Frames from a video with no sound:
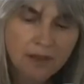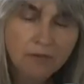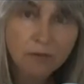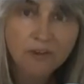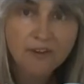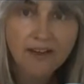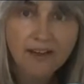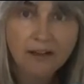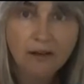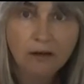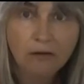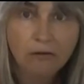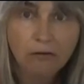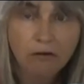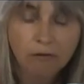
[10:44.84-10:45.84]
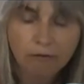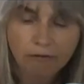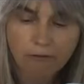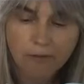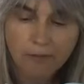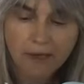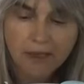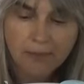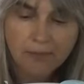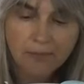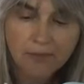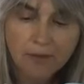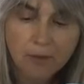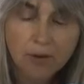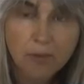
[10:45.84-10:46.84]
If you take the cover off for a minute,
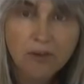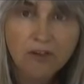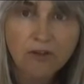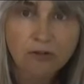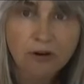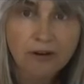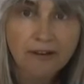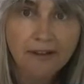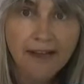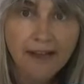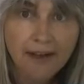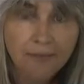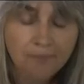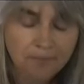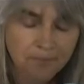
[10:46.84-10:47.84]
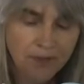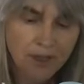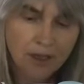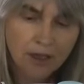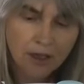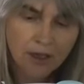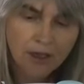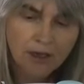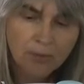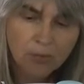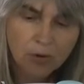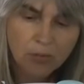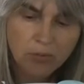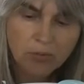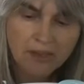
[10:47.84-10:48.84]
the bobbin's right there. The only
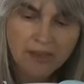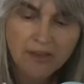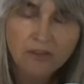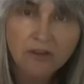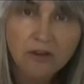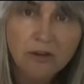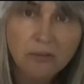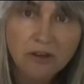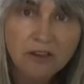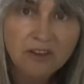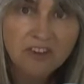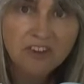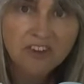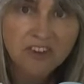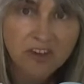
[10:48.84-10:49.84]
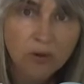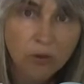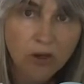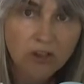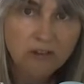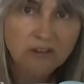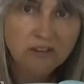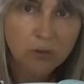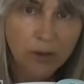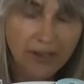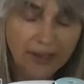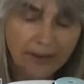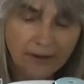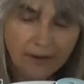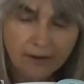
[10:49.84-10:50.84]
problem is, because it's so
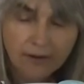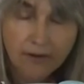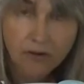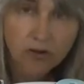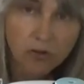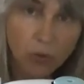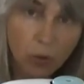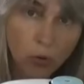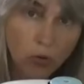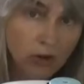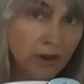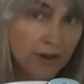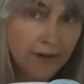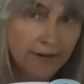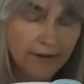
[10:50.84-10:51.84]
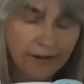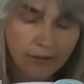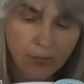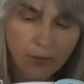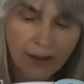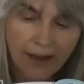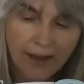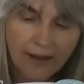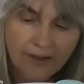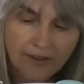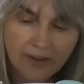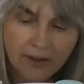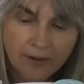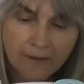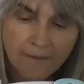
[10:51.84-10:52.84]
twee and small and
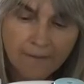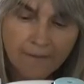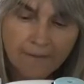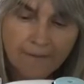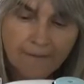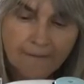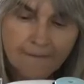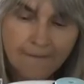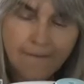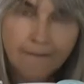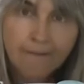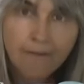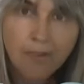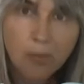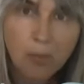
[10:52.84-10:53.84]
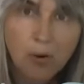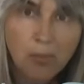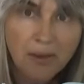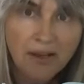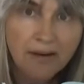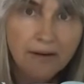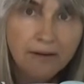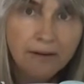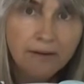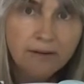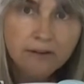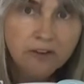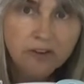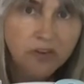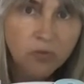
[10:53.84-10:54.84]
compact, the bobbin
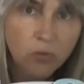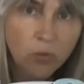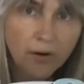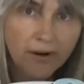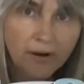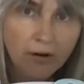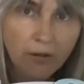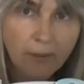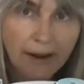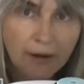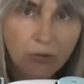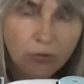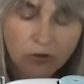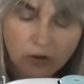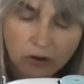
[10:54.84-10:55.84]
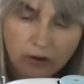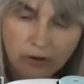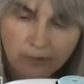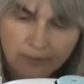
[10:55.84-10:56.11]
doesn't want to come out.